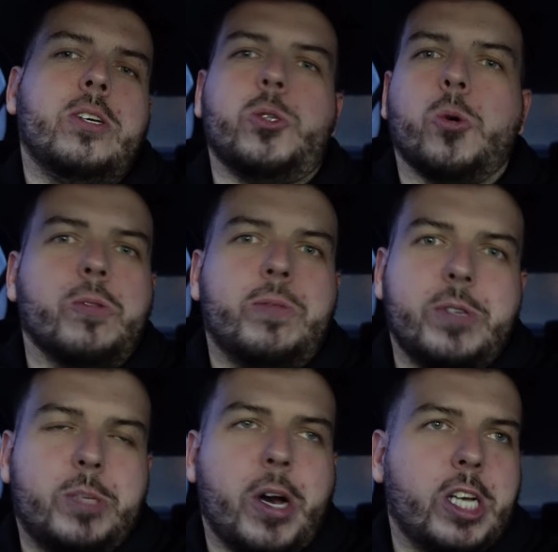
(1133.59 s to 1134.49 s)
Sort
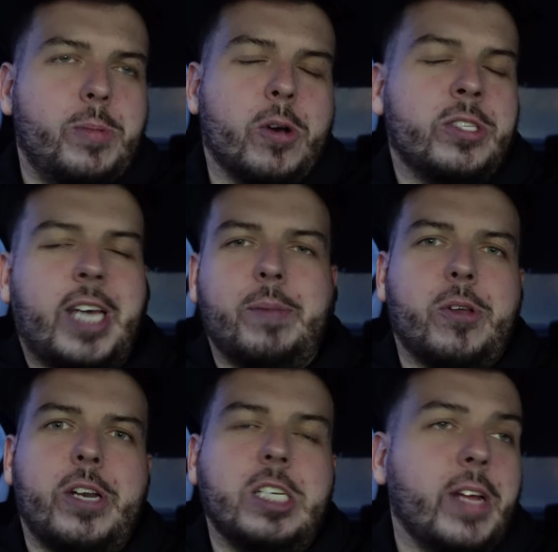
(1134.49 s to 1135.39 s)
of spurs me on to keep
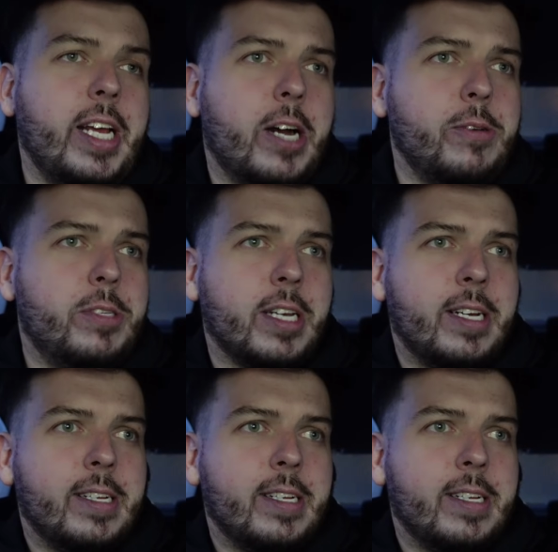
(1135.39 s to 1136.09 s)
doing these videos.